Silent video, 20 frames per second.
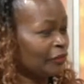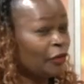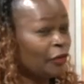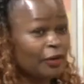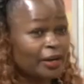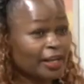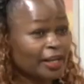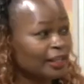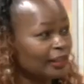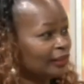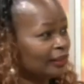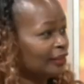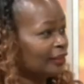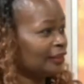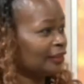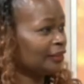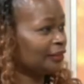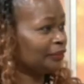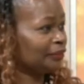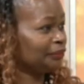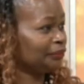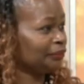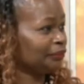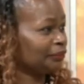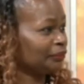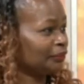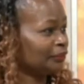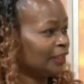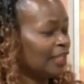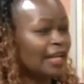For real.
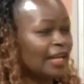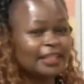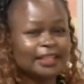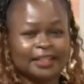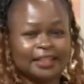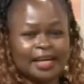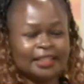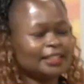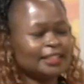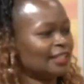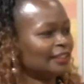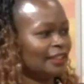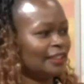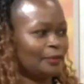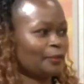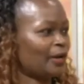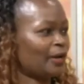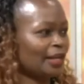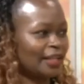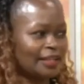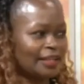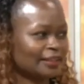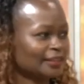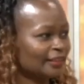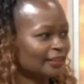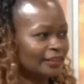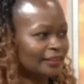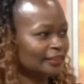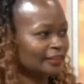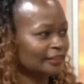That, that doesn't work.
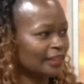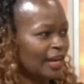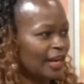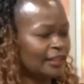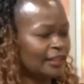It's a